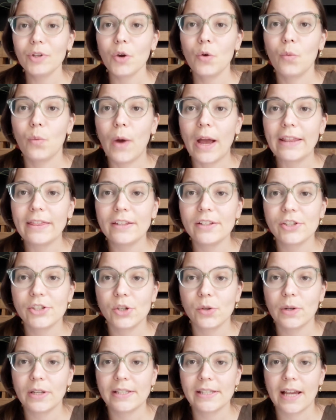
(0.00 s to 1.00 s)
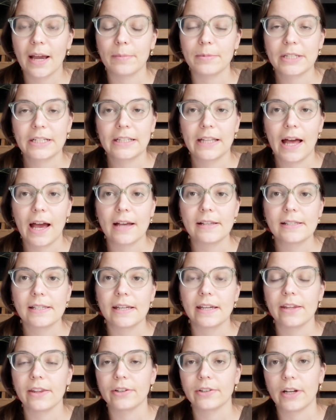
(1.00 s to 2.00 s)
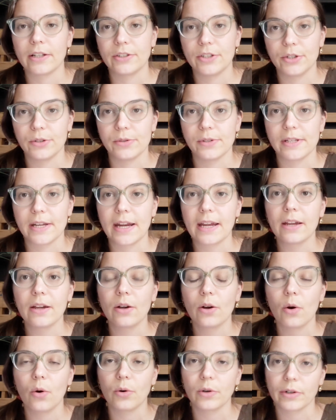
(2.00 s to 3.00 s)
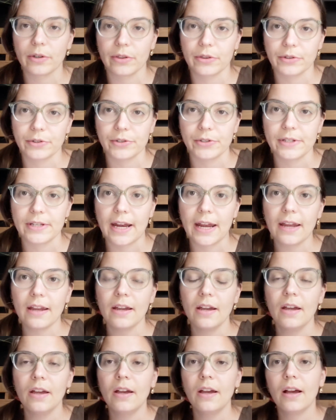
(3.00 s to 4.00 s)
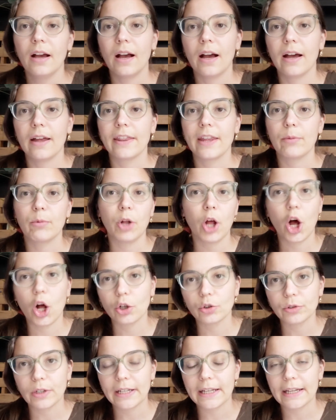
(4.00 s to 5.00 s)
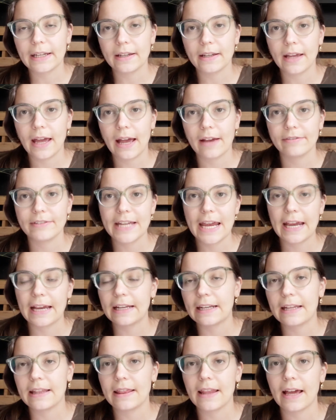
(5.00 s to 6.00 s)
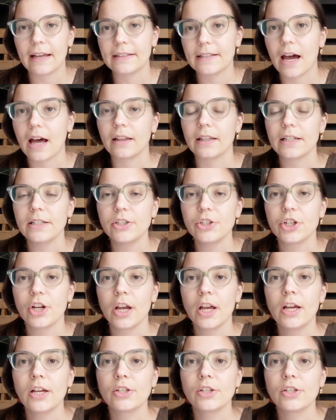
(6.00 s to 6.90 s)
When the students come to class, either on Tuesday or Thursday, they will already have taken in that knowledge.